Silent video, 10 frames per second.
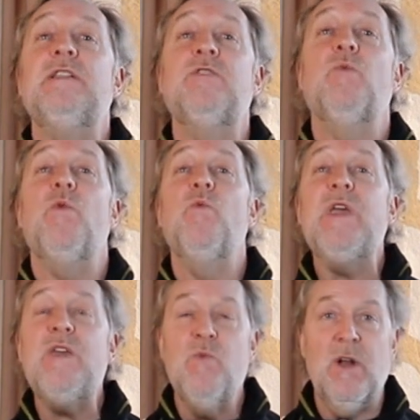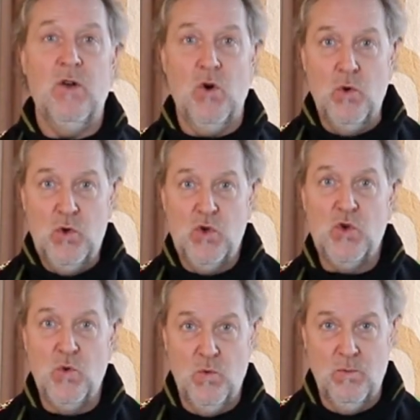this is where we will
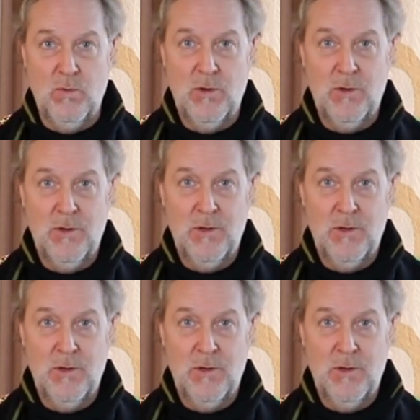consume.